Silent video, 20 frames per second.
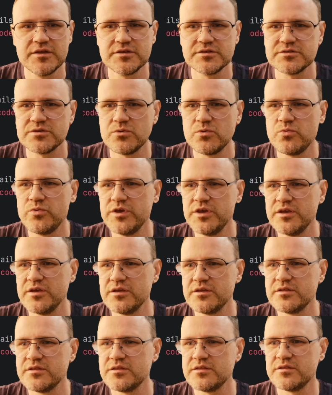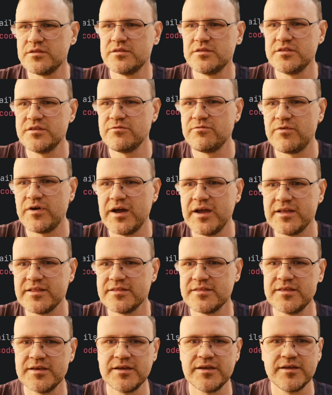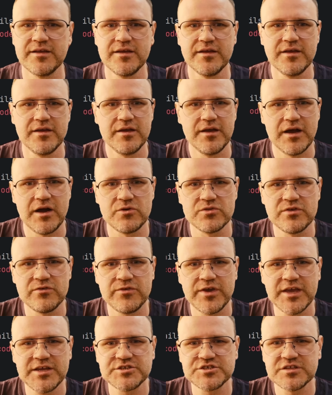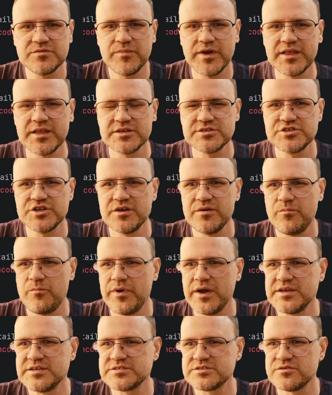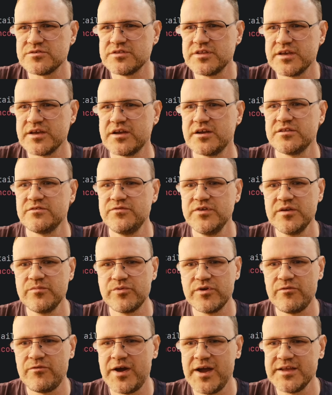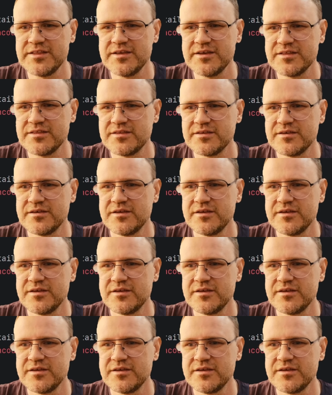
So we define the Authentication Manager based on the config provided.